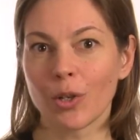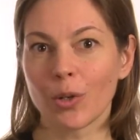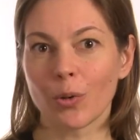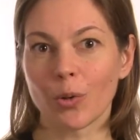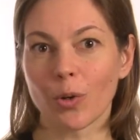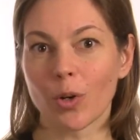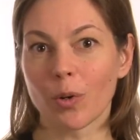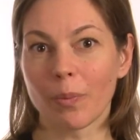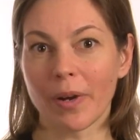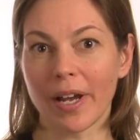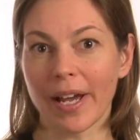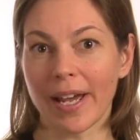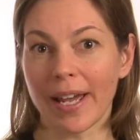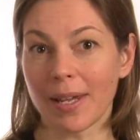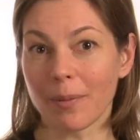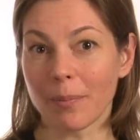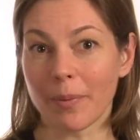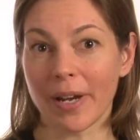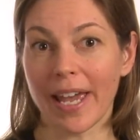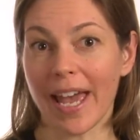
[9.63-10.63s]
or
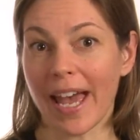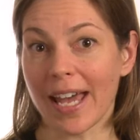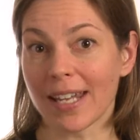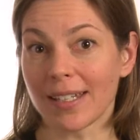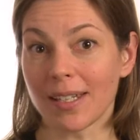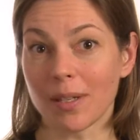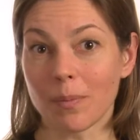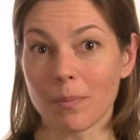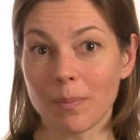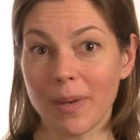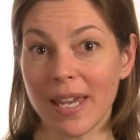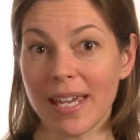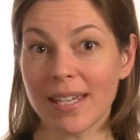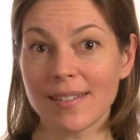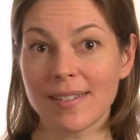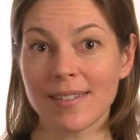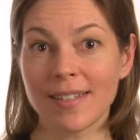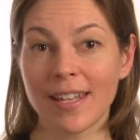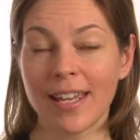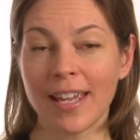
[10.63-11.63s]
by adding a
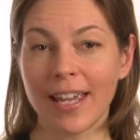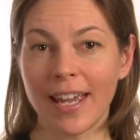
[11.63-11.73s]
base.